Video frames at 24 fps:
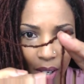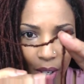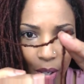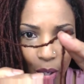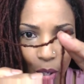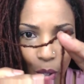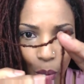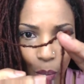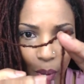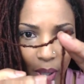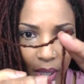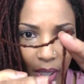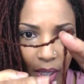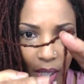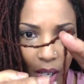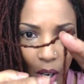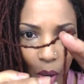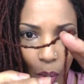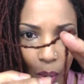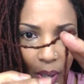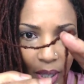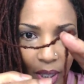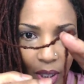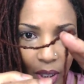You want to
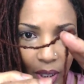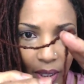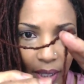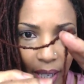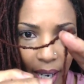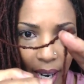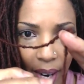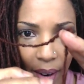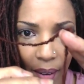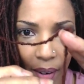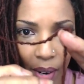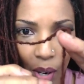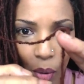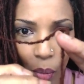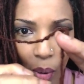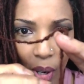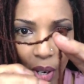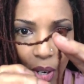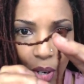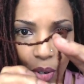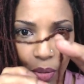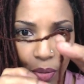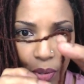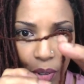go into the area
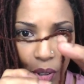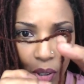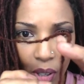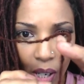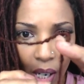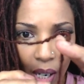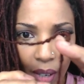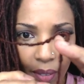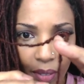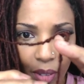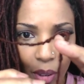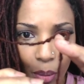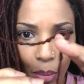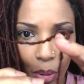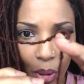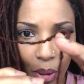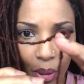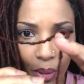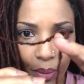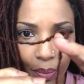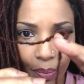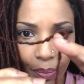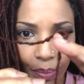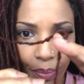where you feel comfortable.
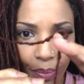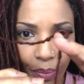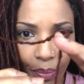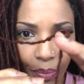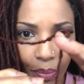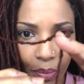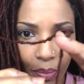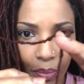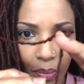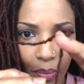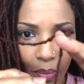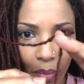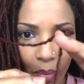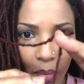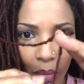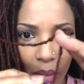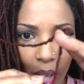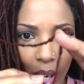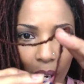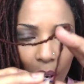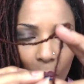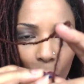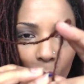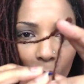
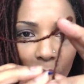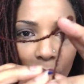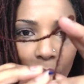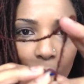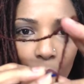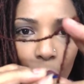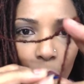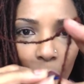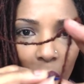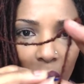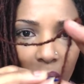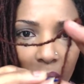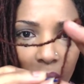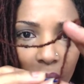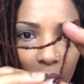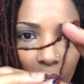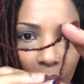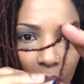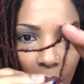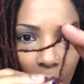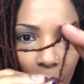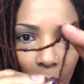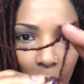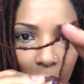And what you want to
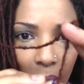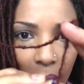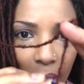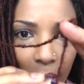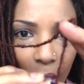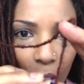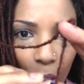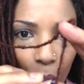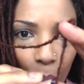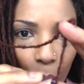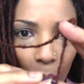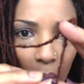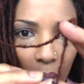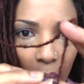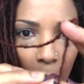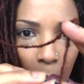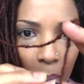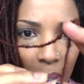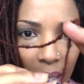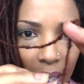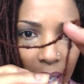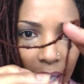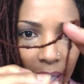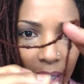do is you want to
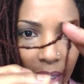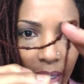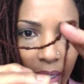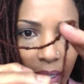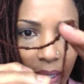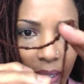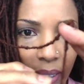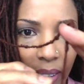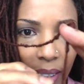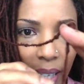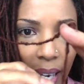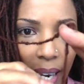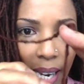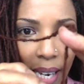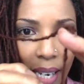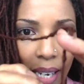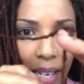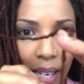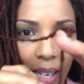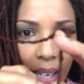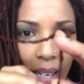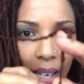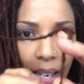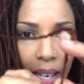begin to take
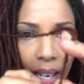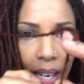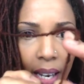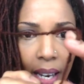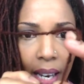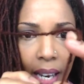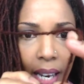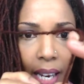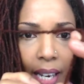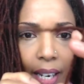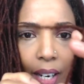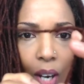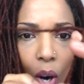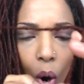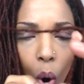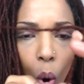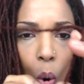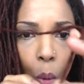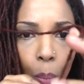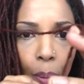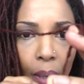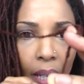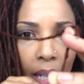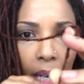and
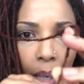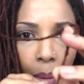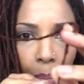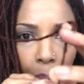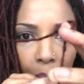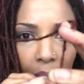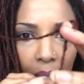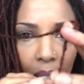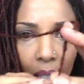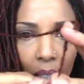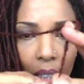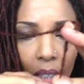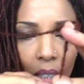open up a